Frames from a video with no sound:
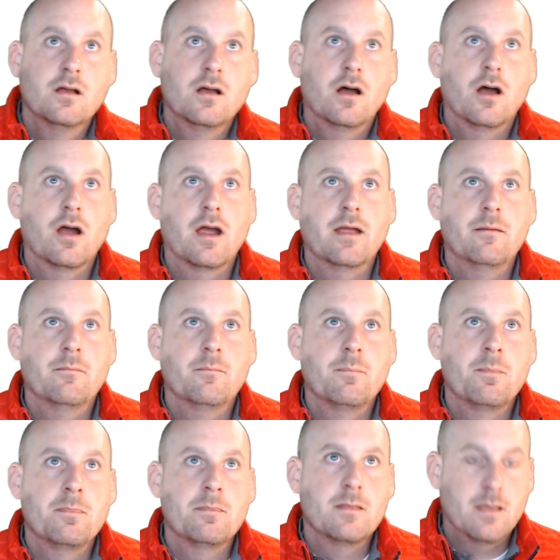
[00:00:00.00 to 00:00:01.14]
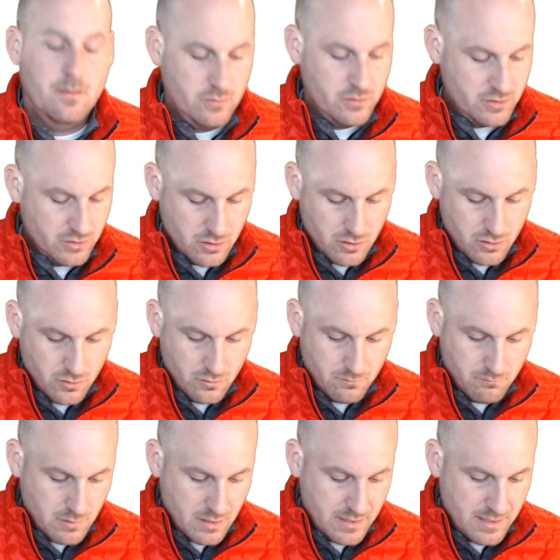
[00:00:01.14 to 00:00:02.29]
All right. And we're going to go
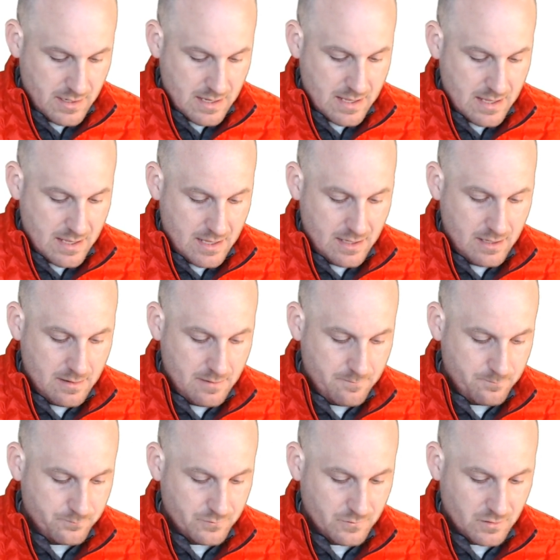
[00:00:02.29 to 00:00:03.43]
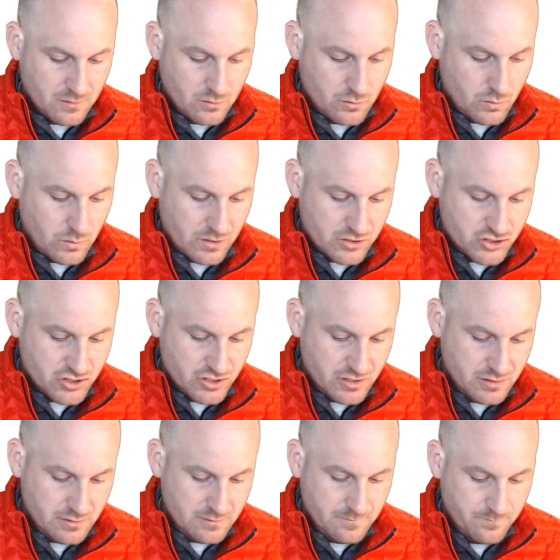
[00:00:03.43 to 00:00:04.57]
Monday.
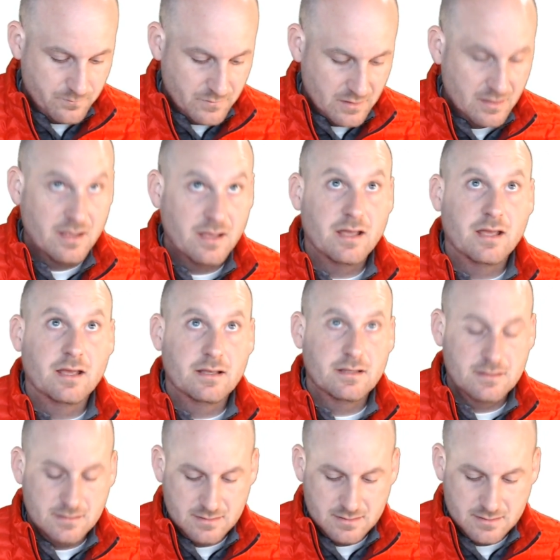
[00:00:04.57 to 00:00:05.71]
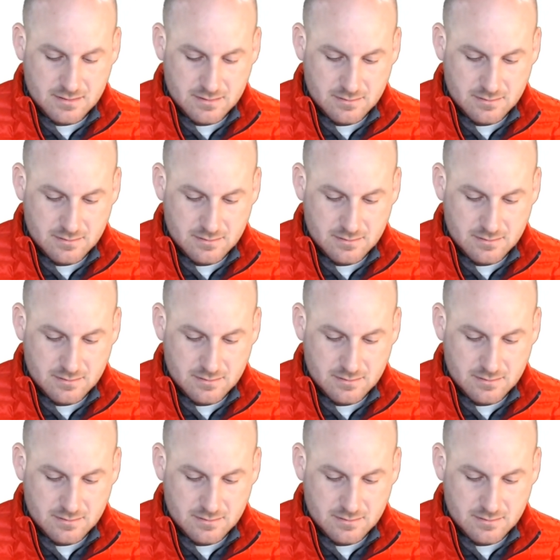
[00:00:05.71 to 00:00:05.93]
Question is.